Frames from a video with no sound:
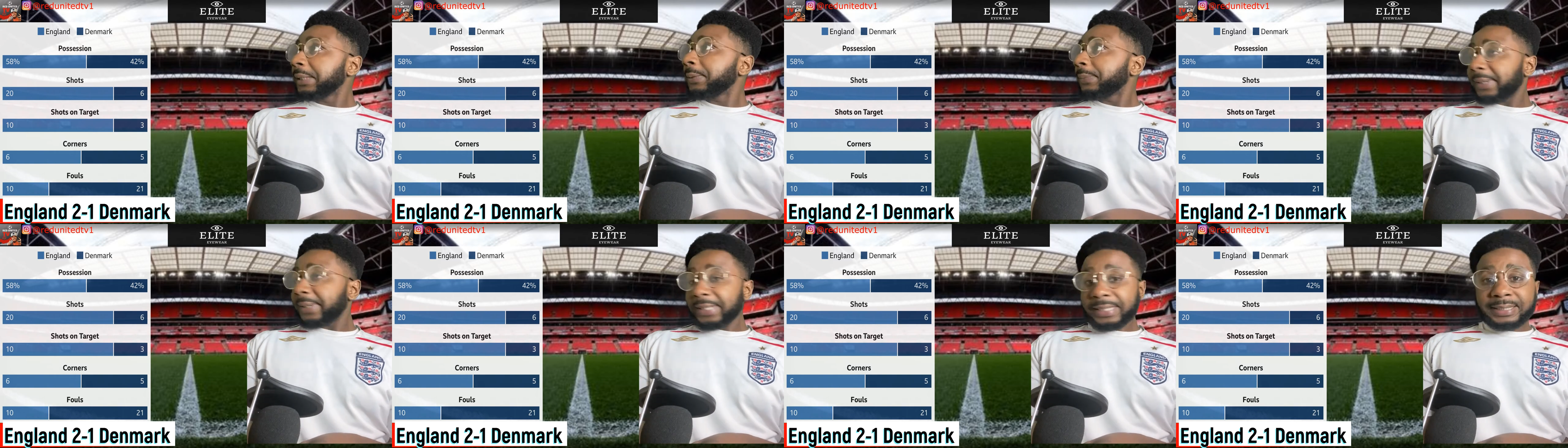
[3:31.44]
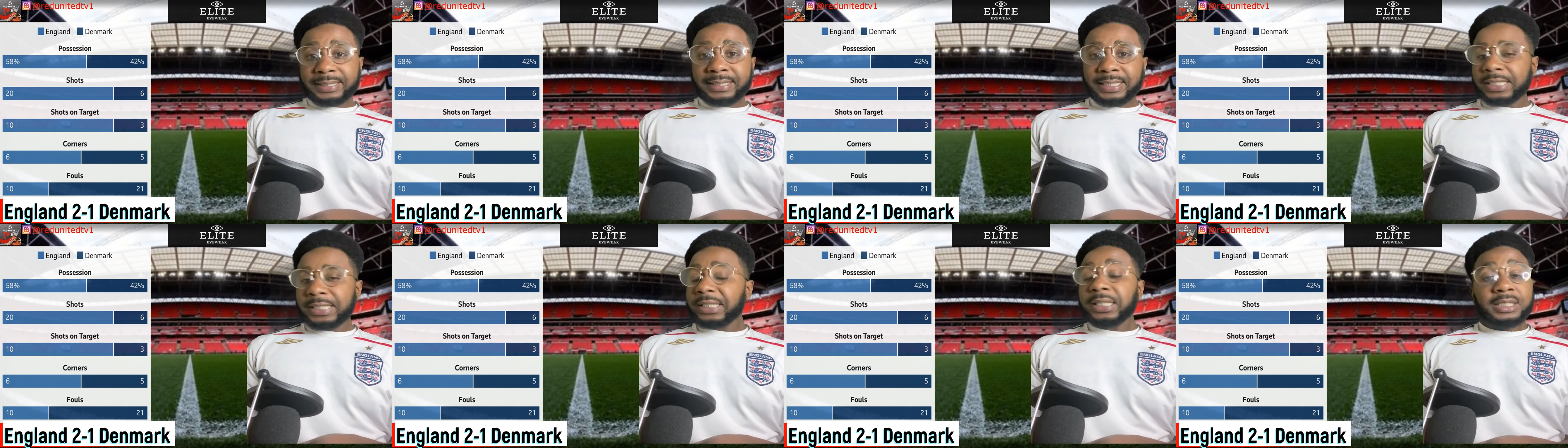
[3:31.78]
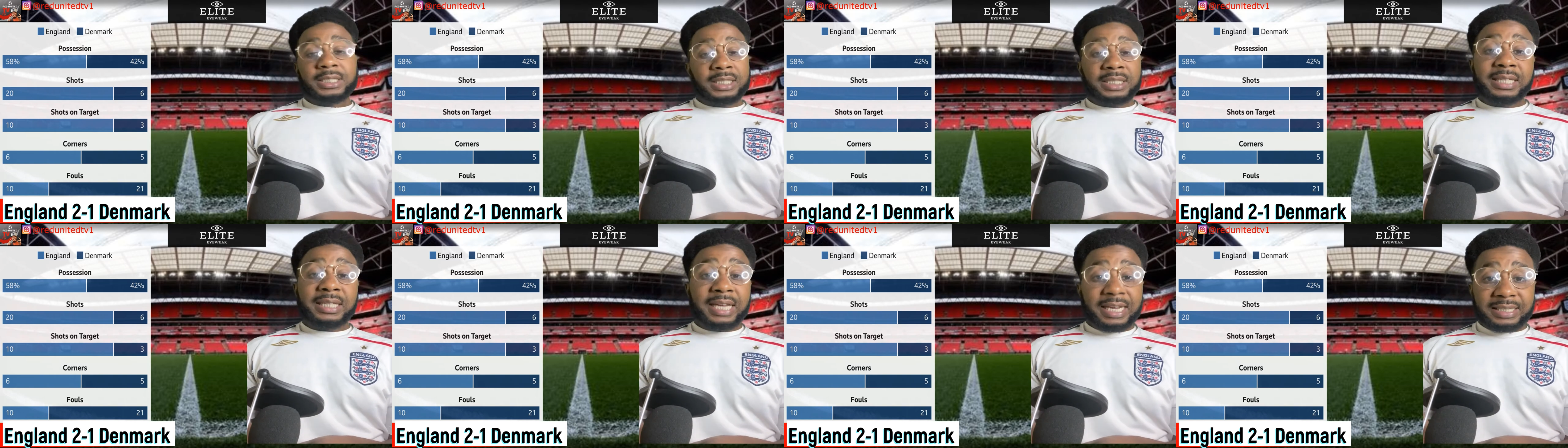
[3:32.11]
What is this?
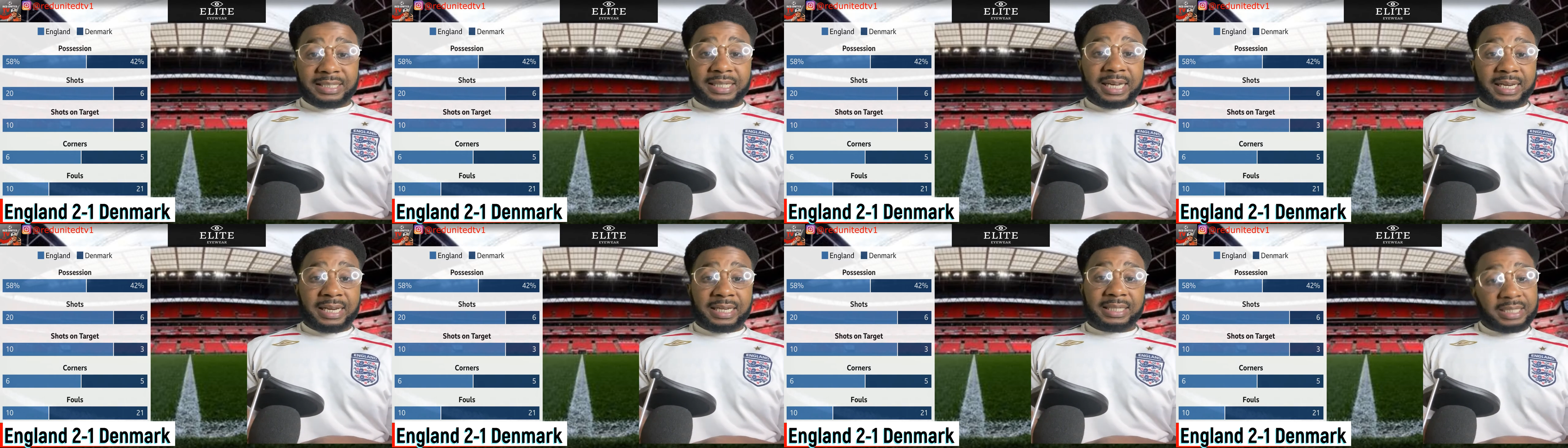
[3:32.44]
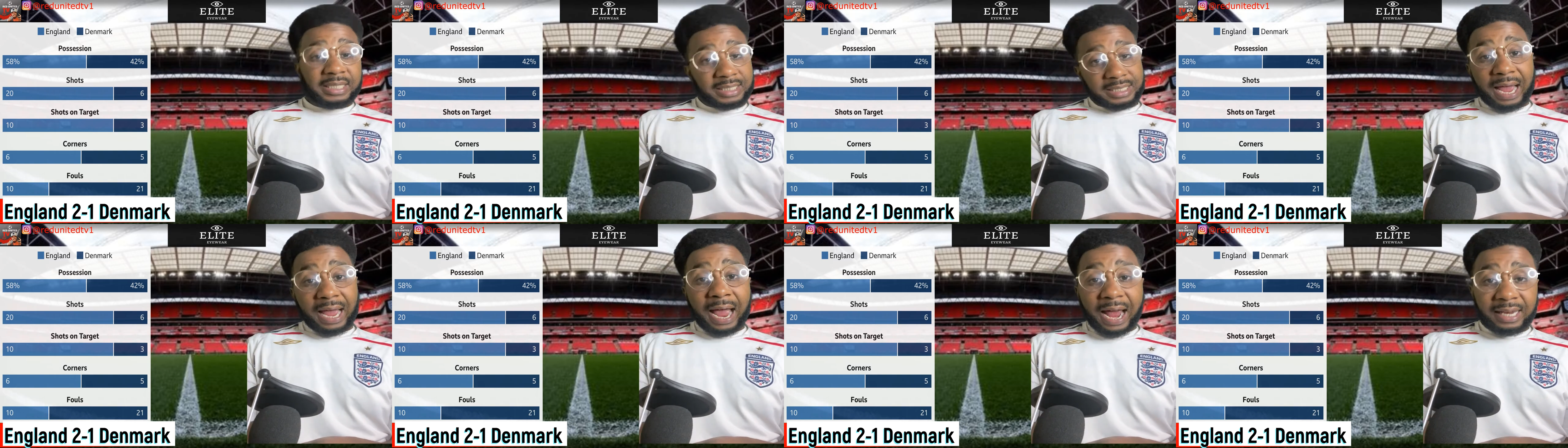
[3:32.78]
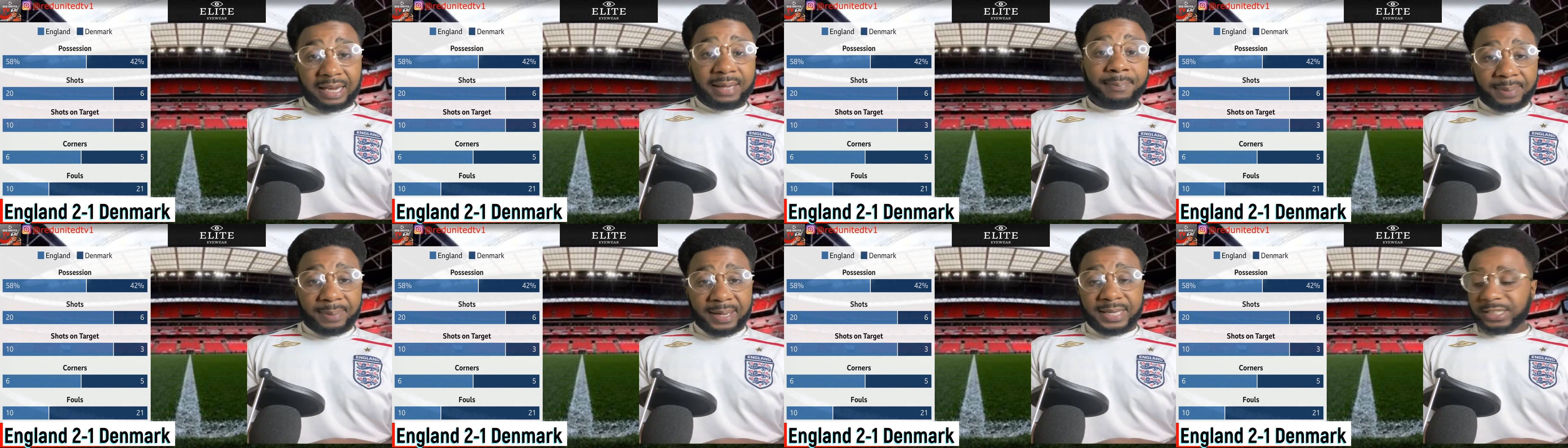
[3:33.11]
She's there saying she's
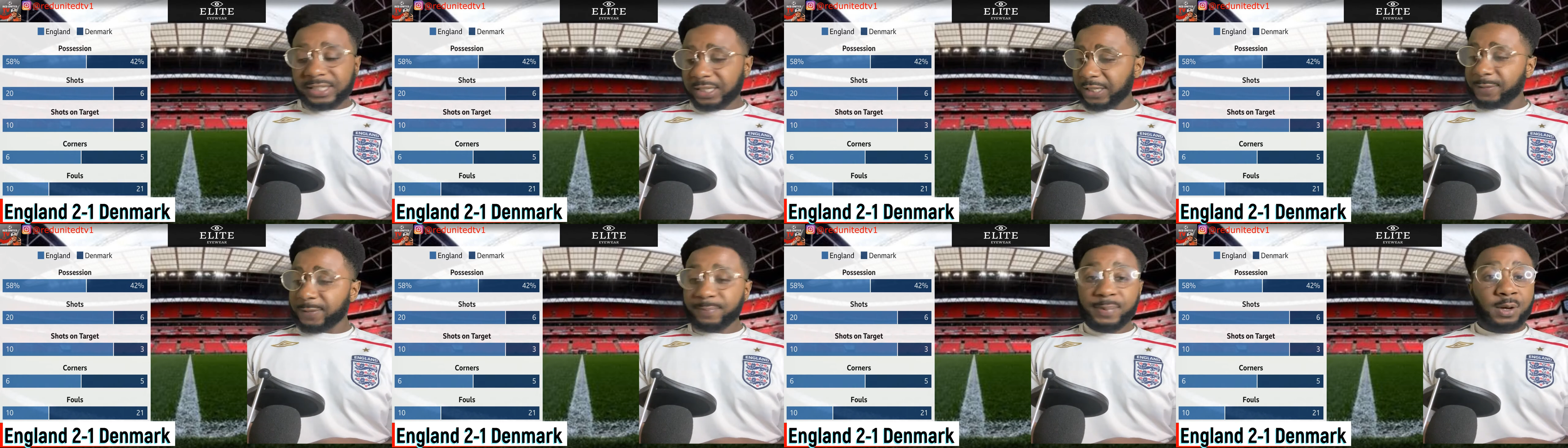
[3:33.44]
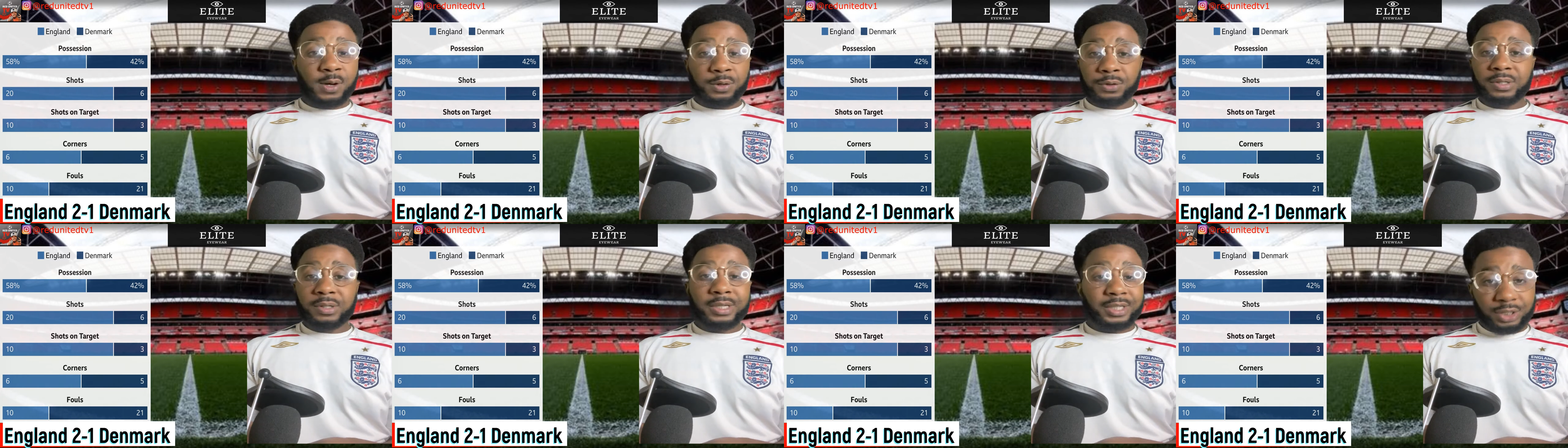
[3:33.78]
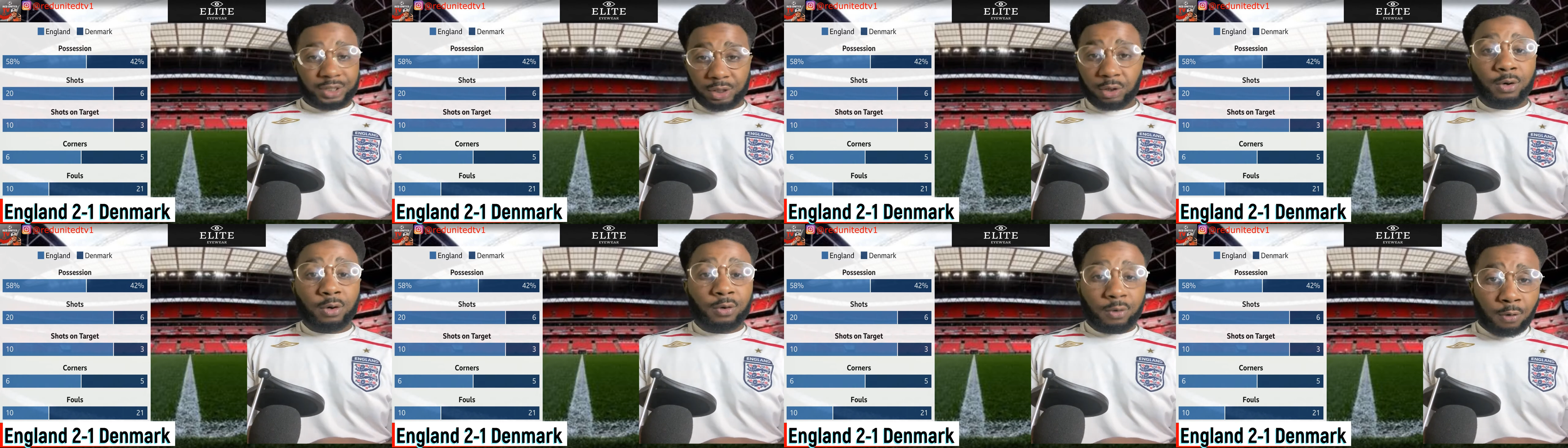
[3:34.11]
highly blessed and spiritual and
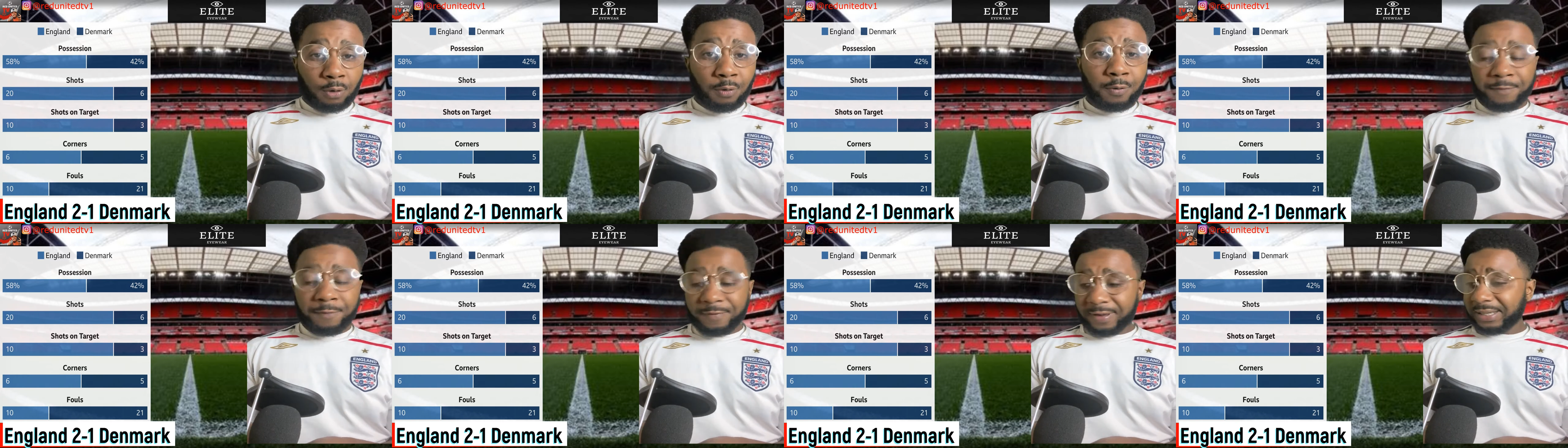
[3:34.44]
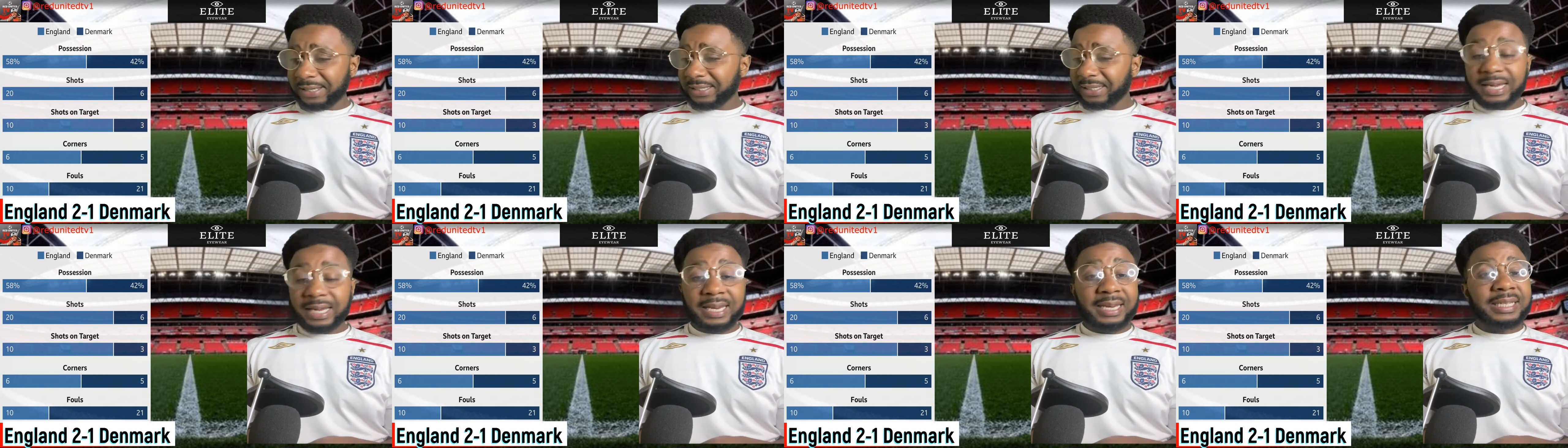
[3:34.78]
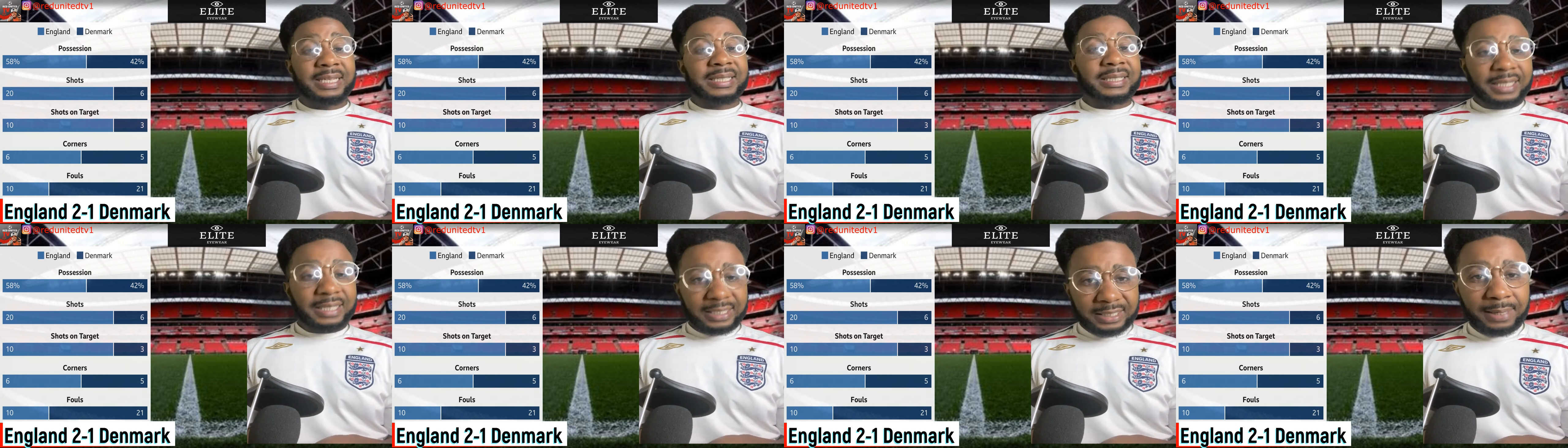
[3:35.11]
she can call things and
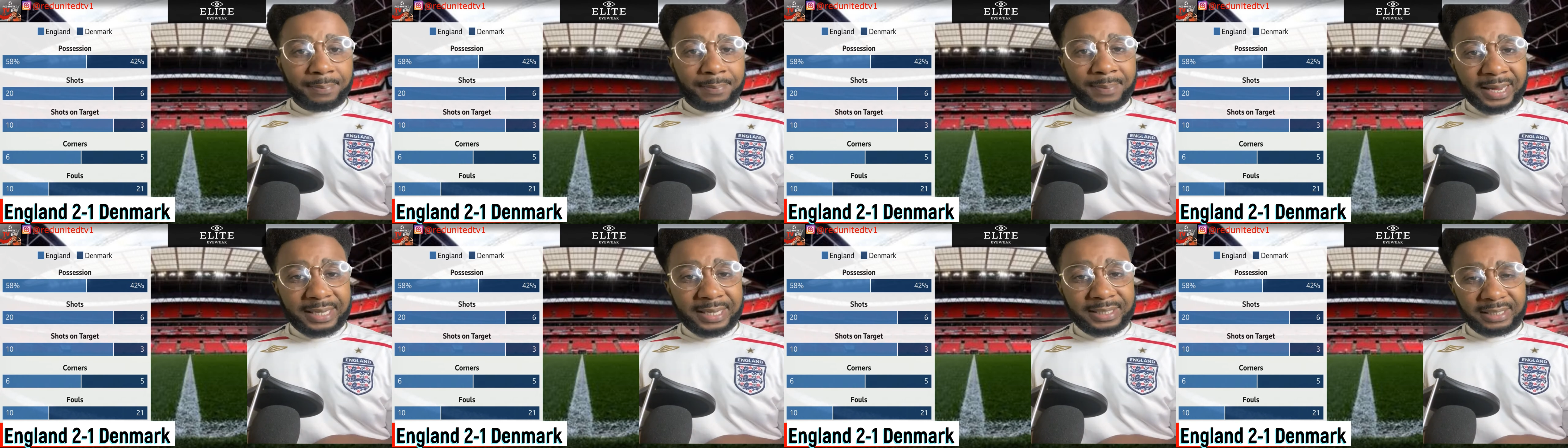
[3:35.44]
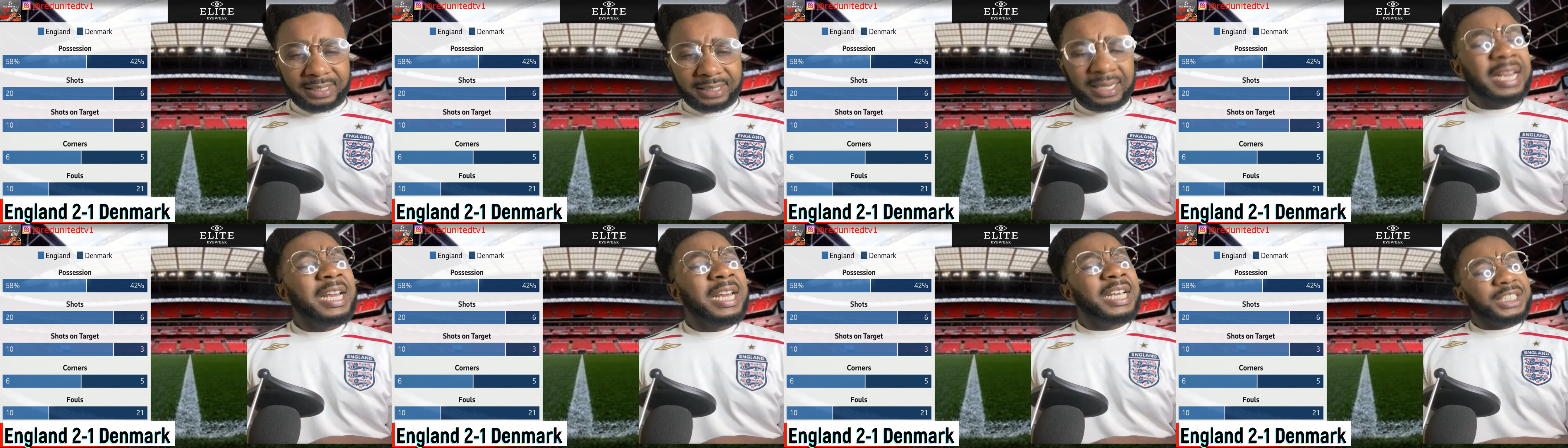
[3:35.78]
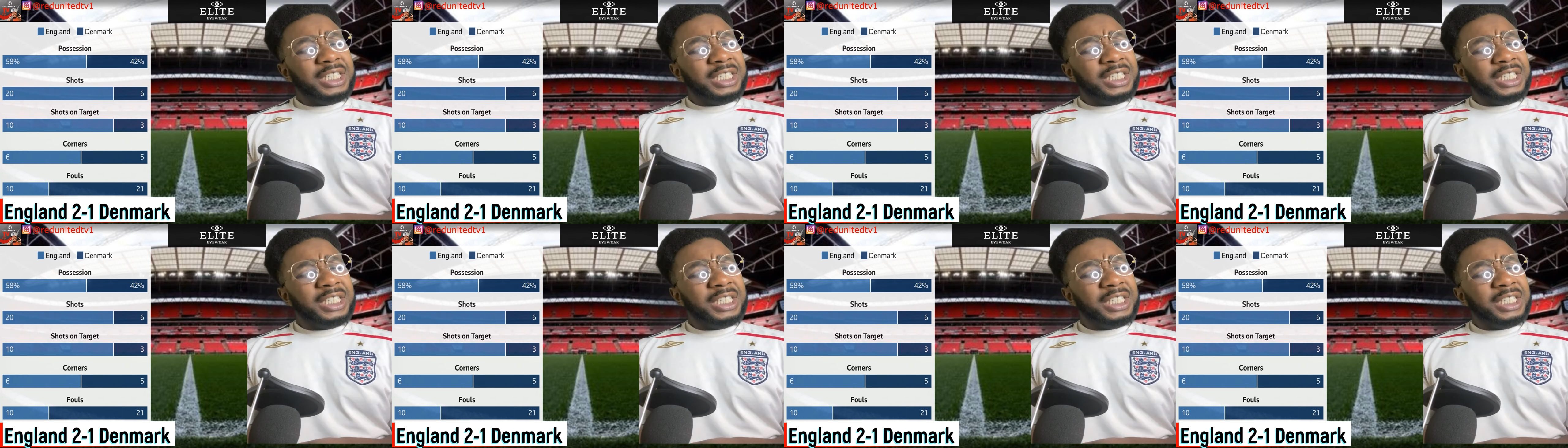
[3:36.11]
it's a blessing.